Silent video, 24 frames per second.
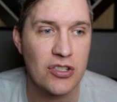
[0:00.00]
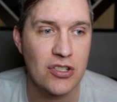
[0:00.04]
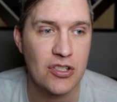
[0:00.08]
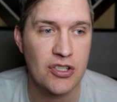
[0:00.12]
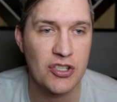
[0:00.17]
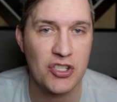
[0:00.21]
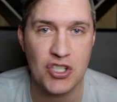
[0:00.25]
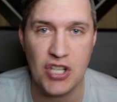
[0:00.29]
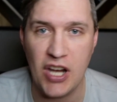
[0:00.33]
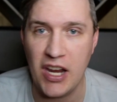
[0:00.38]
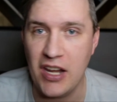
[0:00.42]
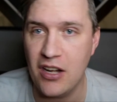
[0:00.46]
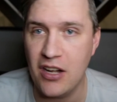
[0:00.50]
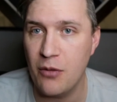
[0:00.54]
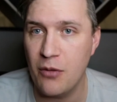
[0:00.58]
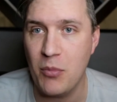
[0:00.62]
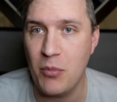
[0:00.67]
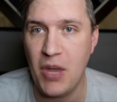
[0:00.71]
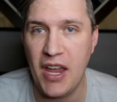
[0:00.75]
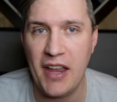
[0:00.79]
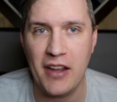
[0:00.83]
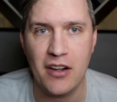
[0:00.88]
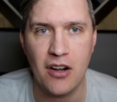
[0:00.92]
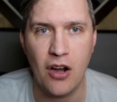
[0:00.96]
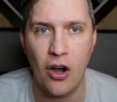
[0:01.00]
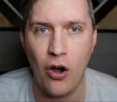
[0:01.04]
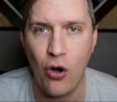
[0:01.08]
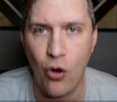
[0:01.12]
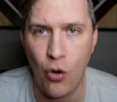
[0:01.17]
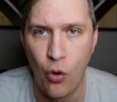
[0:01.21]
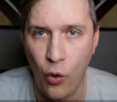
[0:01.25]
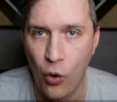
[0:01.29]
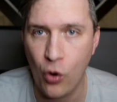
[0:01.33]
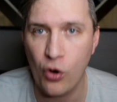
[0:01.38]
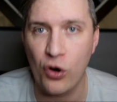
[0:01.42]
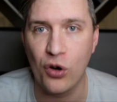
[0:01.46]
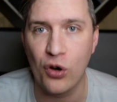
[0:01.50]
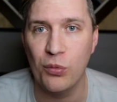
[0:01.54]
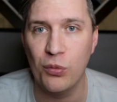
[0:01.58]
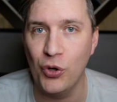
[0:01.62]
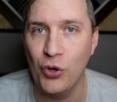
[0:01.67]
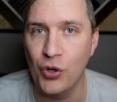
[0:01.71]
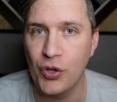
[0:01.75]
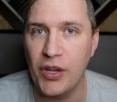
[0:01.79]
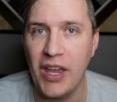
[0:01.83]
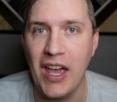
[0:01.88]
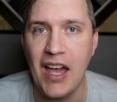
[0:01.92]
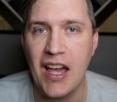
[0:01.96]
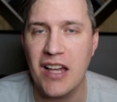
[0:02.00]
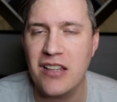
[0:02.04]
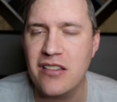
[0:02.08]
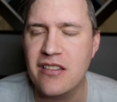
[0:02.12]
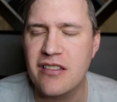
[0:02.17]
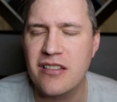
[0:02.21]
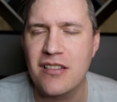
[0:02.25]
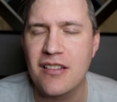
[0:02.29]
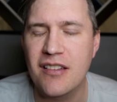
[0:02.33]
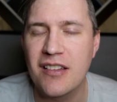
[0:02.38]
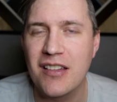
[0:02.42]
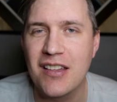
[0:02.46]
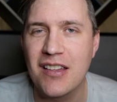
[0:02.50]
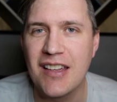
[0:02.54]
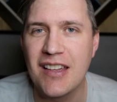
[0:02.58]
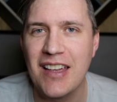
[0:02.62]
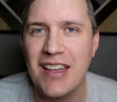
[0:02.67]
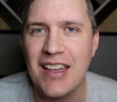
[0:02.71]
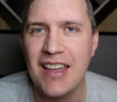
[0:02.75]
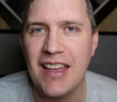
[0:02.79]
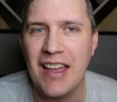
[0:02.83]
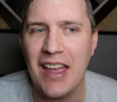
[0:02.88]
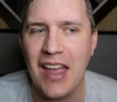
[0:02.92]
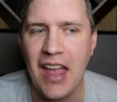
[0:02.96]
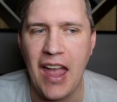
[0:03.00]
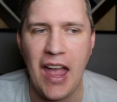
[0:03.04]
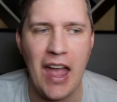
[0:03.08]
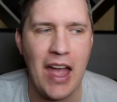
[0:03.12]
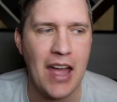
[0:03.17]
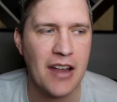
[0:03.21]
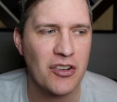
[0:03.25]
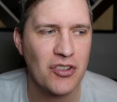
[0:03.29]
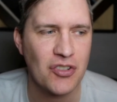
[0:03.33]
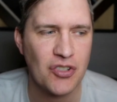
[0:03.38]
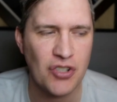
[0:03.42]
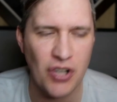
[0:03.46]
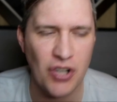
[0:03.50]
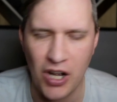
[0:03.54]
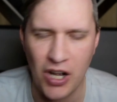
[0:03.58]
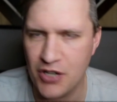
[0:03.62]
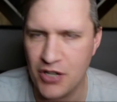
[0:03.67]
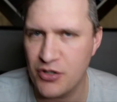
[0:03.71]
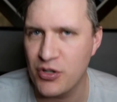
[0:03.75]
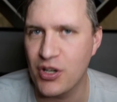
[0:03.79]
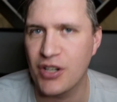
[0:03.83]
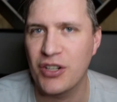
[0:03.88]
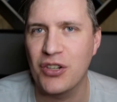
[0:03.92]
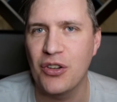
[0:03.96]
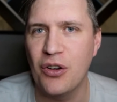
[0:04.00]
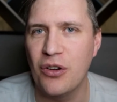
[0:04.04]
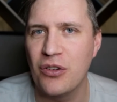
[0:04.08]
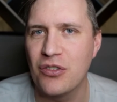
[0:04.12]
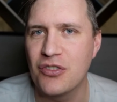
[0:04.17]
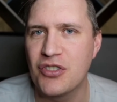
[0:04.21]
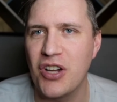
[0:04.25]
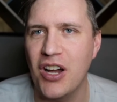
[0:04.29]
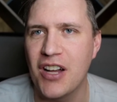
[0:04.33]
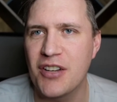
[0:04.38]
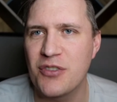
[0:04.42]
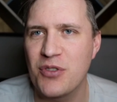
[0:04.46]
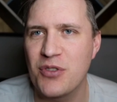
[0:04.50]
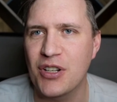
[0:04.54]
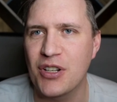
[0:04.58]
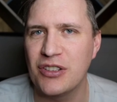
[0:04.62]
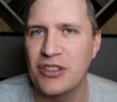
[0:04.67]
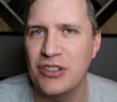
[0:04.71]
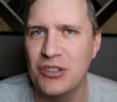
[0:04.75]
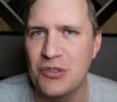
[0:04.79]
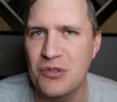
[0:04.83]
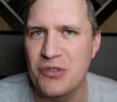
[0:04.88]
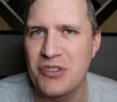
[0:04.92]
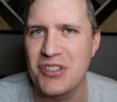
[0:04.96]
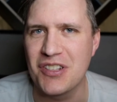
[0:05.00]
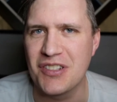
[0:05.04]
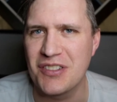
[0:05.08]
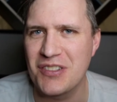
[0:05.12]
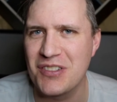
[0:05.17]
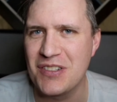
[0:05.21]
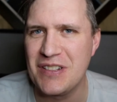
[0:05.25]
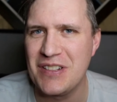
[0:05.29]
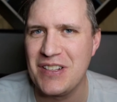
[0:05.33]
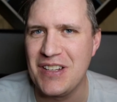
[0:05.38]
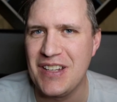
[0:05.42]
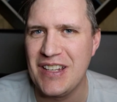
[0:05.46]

Shayna made a horrible guess, and Todrick loses.